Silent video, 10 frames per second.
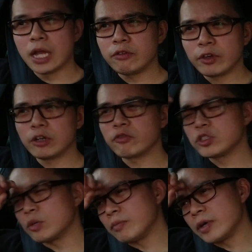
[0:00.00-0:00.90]
anything
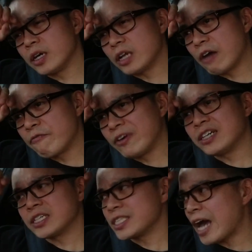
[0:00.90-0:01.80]
off the top of my head, I
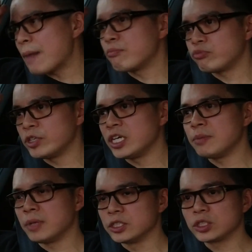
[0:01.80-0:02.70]
think that
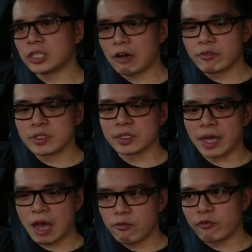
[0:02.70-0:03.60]
pretty much
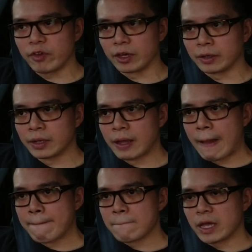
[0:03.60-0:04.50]
covers everything
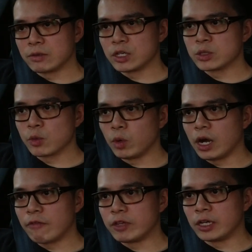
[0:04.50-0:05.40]
in terms
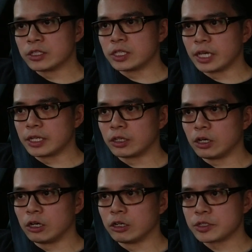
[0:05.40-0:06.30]
of what I've done to get
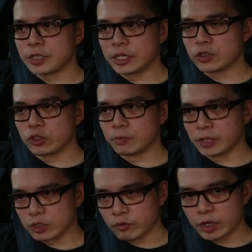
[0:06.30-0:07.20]
the car Stage
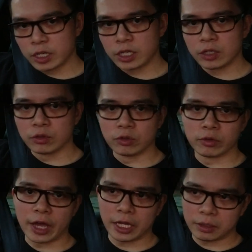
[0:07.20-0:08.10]
2 Plus ready,
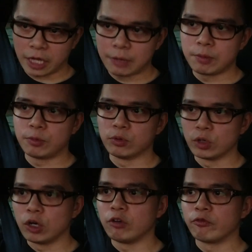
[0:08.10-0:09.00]
or
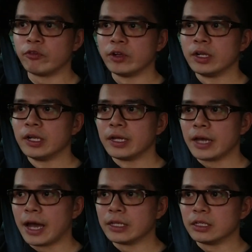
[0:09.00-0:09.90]
capable of
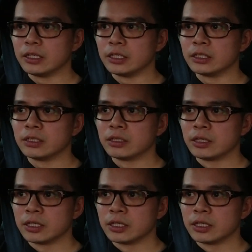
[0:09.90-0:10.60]
handling